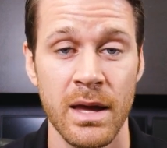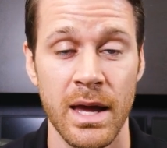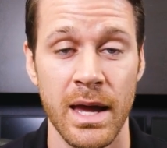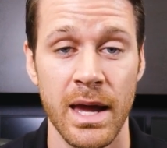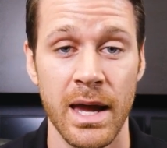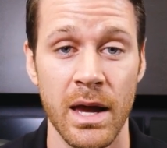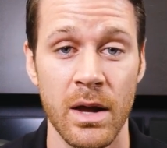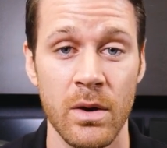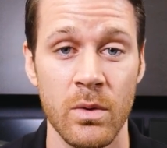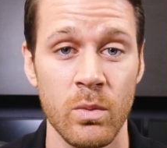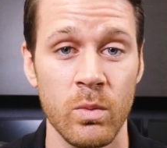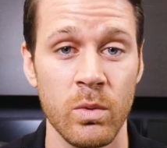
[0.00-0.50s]

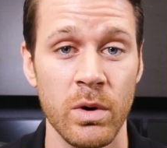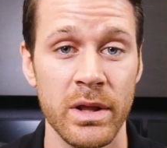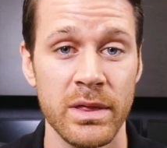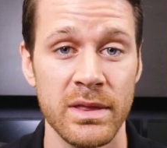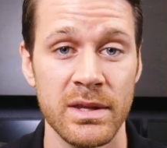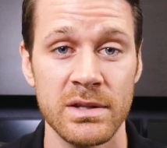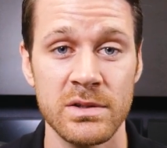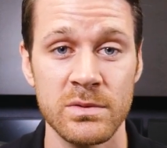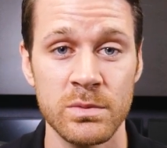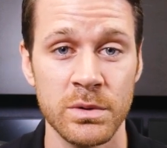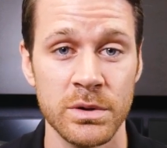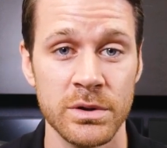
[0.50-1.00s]
And what
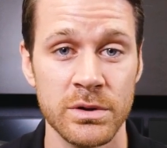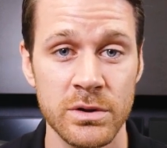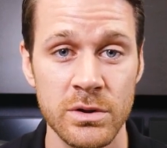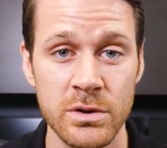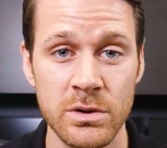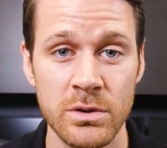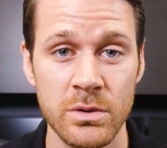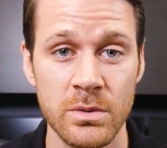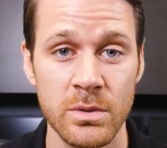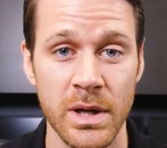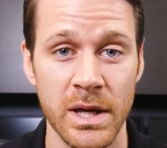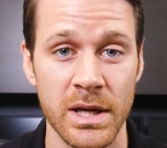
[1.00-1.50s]
this will
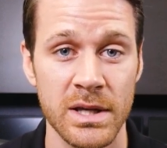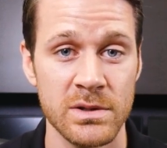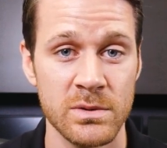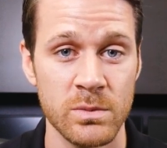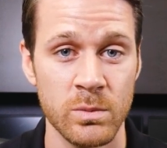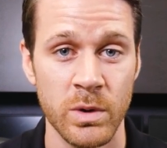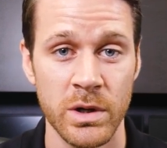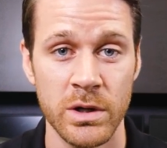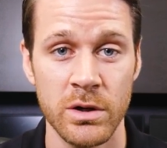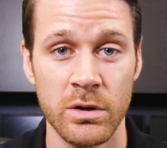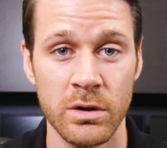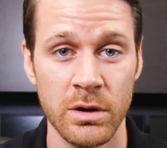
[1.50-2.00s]
do is
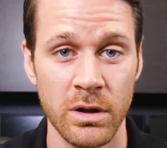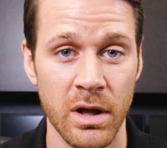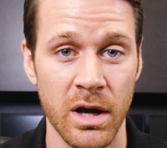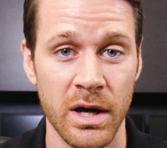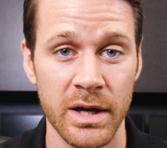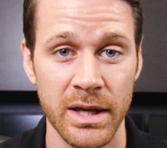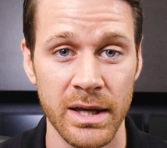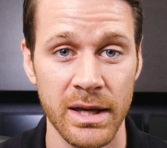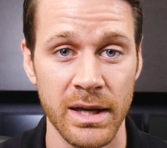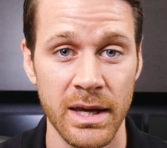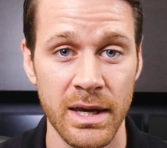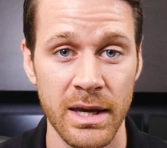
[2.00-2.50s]
when you're
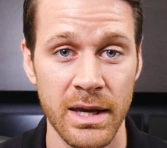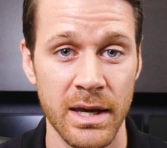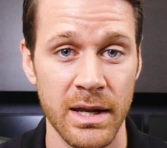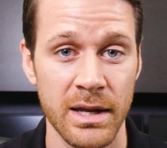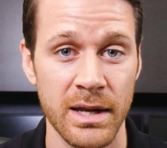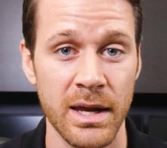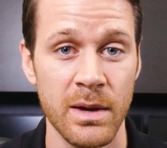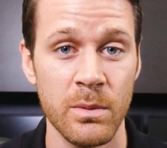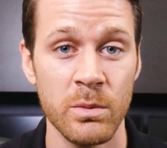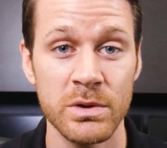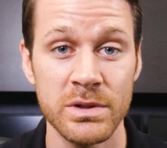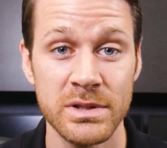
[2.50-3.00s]
logging
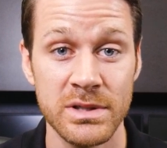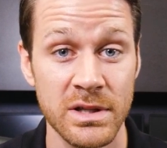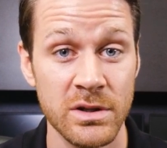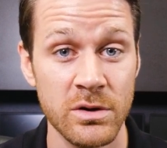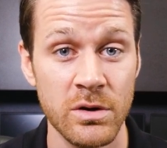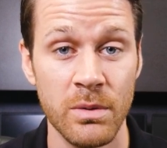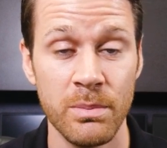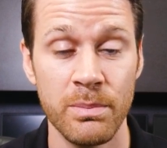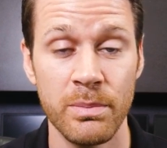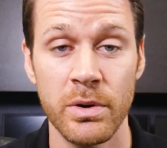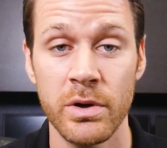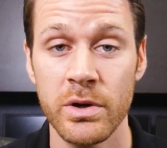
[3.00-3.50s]
in, it will send
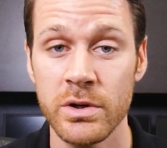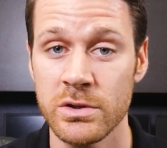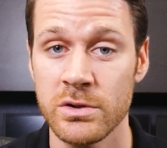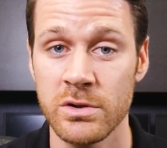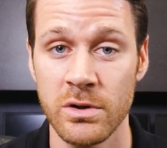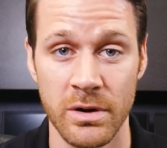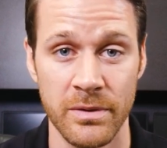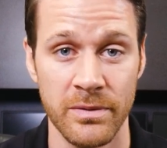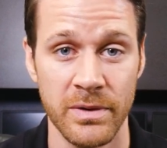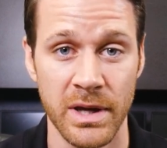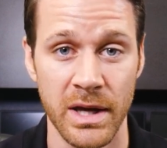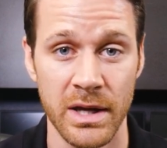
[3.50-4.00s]
you a push
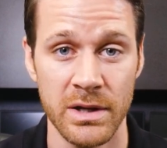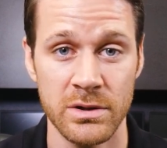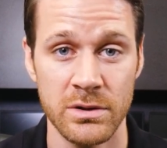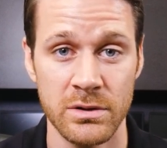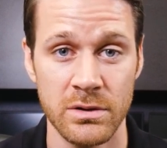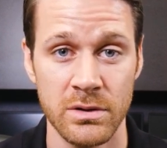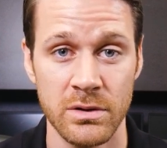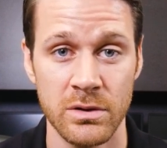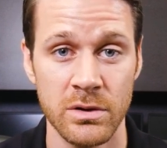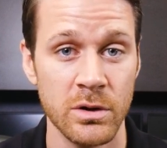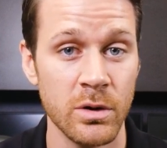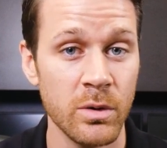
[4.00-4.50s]

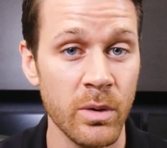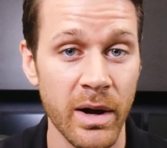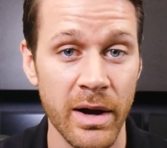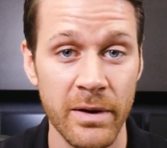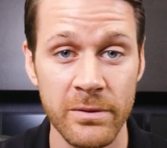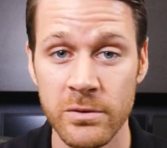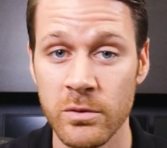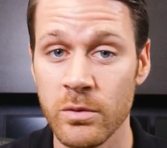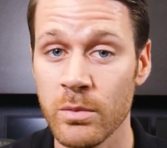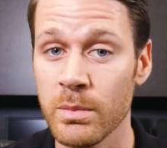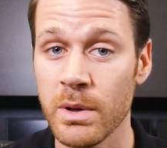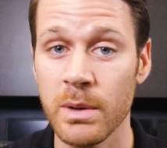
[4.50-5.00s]
notification. You don't
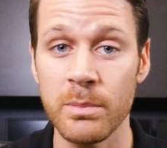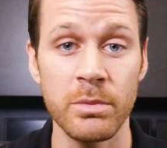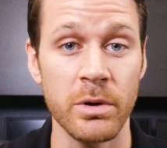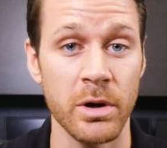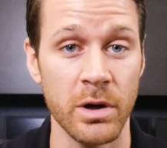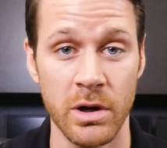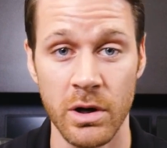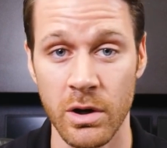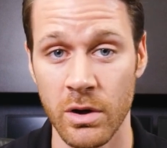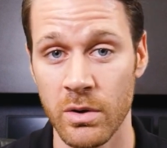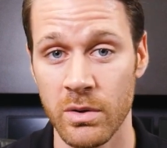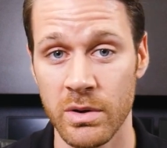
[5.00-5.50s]
have to
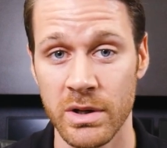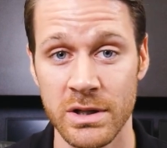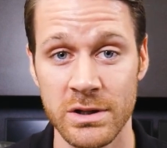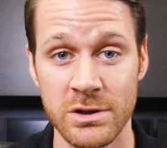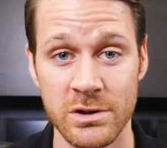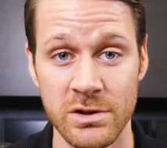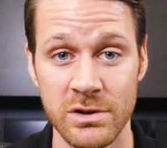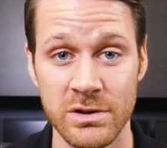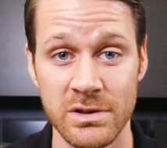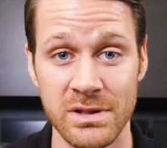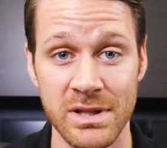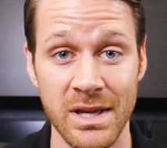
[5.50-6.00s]
remember a code. It's
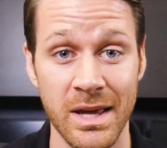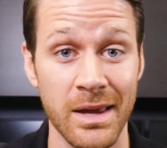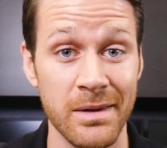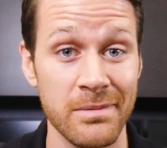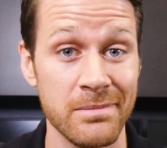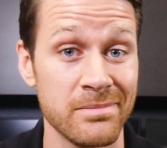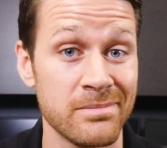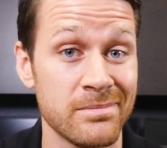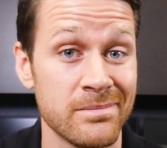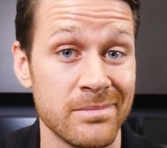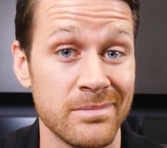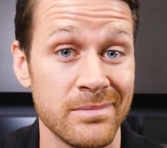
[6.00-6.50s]
just
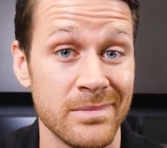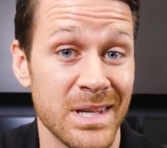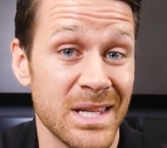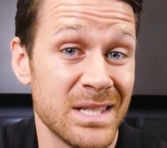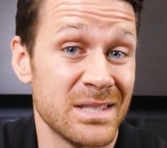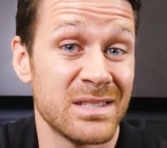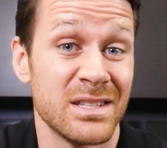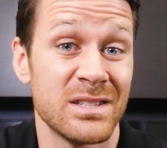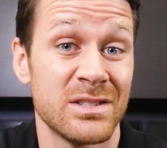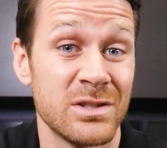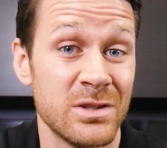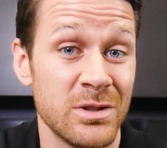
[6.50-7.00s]
saying,
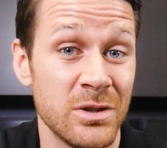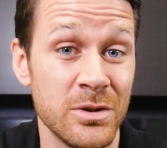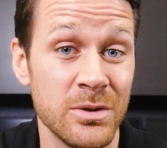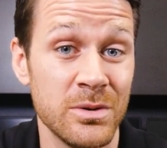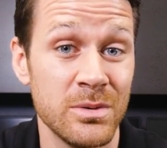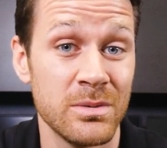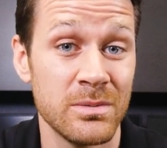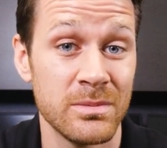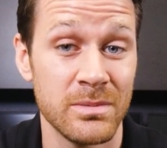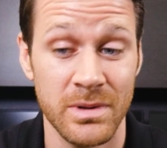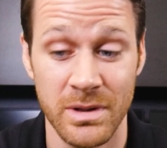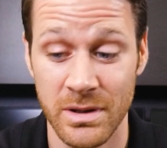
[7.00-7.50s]
is this
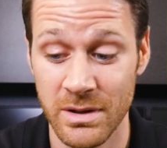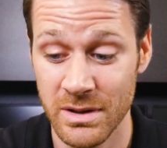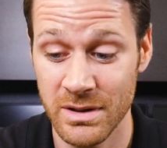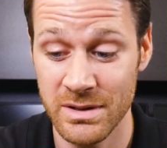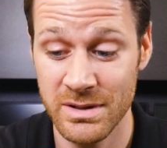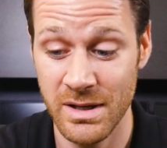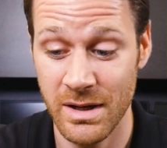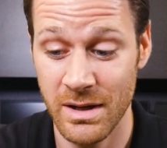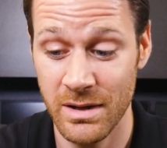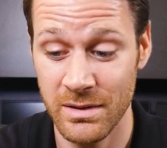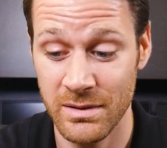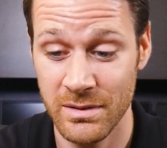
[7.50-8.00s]
you? And you can
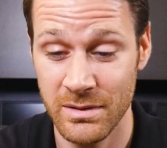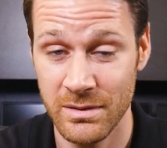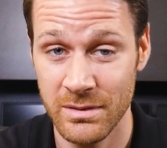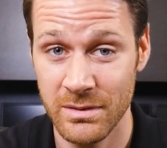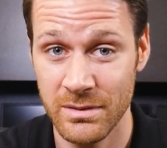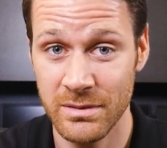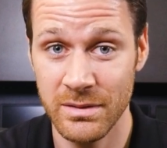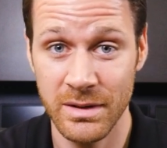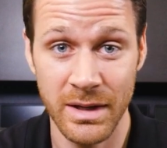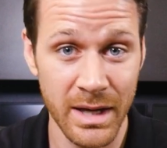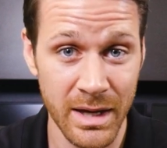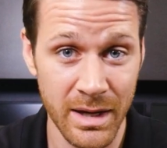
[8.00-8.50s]
say,
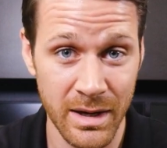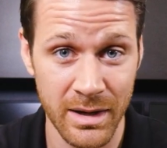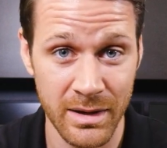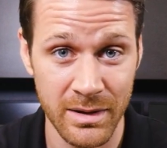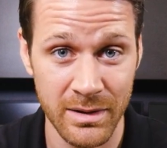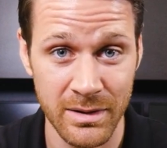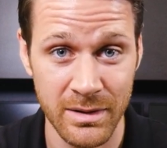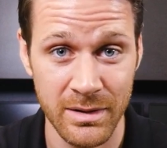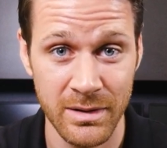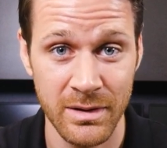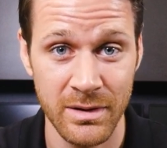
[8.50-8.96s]
yeah.